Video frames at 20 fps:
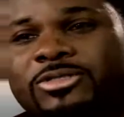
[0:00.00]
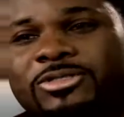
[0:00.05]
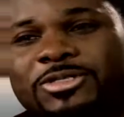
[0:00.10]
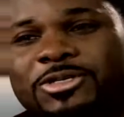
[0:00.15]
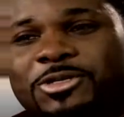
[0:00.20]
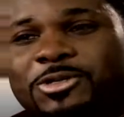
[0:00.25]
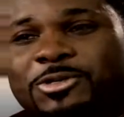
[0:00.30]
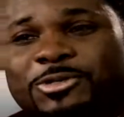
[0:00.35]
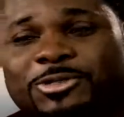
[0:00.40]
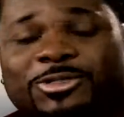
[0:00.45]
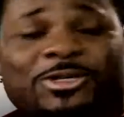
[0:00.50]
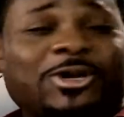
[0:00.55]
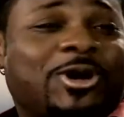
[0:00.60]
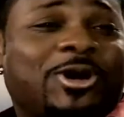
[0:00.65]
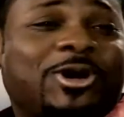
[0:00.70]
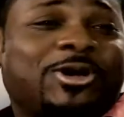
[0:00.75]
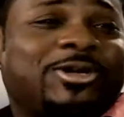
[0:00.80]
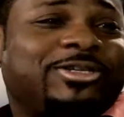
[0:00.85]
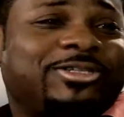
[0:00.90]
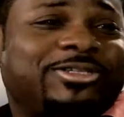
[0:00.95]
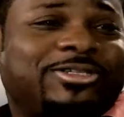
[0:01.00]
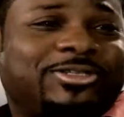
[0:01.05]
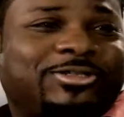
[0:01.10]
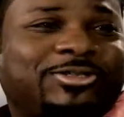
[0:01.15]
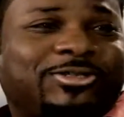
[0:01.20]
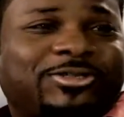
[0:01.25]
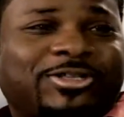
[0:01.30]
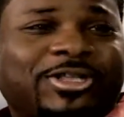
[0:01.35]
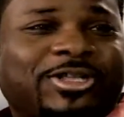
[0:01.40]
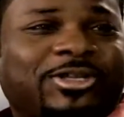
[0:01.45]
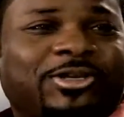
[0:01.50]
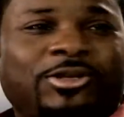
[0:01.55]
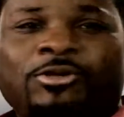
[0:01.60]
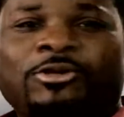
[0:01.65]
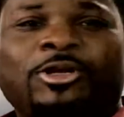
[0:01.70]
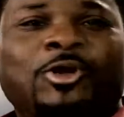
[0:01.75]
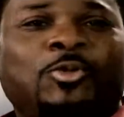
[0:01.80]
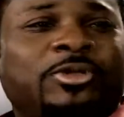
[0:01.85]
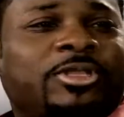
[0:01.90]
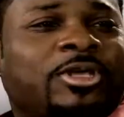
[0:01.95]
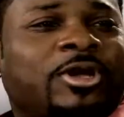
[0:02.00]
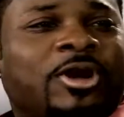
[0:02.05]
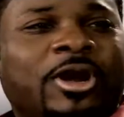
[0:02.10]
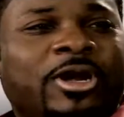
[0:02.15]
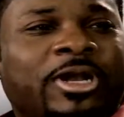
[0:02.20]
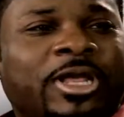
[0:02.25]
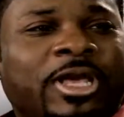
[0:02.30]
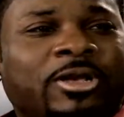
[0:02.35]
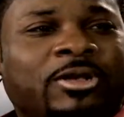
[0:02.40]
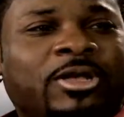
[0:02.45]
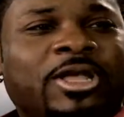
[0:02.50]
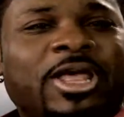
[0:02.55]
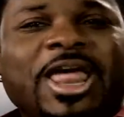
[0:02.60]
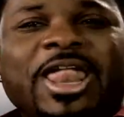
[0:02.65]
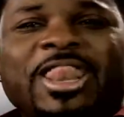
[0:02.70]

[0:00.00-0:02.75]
you know stars that you don't know where they are now